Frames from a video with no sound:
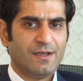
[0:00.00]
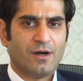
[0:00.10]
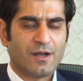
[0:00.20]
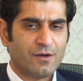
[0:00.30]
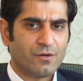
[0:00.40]
the
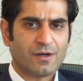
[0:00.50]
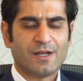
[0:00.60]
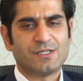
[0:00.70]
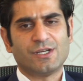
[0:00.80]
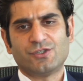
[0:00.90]
audit
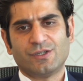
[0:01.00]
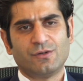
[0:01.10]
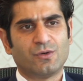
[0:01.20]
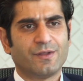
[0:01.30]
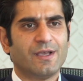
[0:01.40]

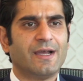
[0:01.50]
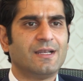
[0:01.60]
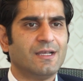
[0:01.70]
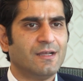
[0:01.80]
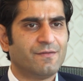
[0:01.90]
organization or the
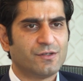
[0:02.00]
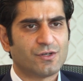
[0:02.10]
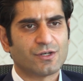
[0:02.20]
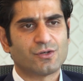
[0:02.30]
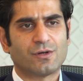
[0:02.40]
IT
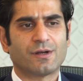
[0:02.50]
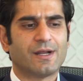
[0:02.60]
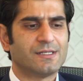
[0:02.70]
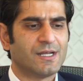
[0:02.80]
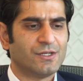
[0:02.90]
infrastructure
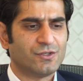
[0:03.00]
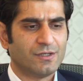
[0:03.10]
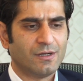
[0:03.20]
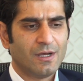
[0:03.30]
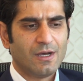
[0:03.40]

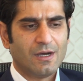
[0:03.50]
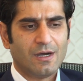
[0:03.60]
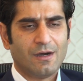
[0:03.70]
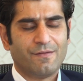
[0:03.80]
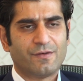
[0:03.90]
organization
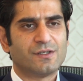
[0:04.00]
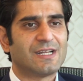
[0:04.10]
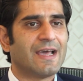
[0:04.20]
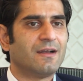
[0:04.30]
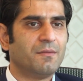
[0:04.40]
for
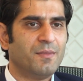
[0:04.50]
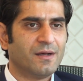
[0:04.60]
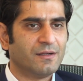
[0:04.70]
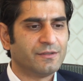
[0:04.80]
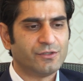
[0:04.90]
standard
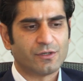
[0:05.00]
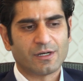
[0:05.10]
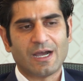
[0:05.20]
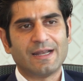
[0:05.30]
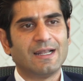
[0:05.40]
builds
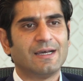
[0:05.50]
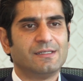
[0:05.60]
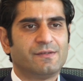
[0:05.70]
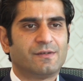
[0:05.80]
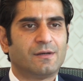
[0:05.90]
or
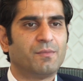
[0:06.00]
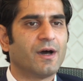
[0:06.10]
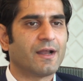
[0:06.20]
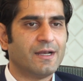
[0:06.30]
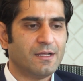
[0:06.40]
guidelines for
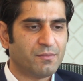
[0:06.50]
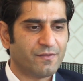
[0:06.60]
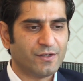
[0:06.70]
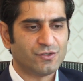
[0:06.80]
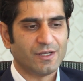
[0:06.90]
bot ID
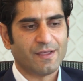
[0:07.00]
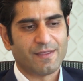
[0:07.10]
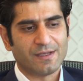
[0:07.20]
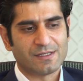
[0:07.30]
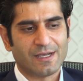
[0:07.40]
provisioning
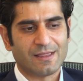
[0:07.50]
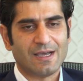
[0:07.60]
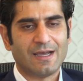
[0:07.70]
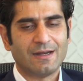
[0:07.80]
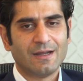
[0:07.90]
and things like
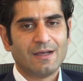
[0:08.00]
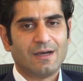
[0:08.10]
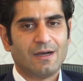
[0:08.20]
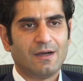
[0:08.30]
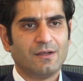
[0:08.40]
that.
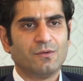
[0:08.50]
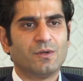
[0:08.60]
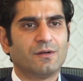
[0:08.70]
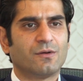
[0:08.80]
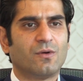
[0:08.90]
You
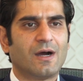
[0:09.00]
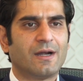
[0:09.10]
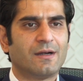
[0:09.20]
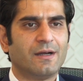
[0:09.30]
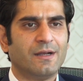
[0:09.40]
will
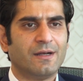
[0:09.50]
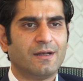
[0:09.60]
require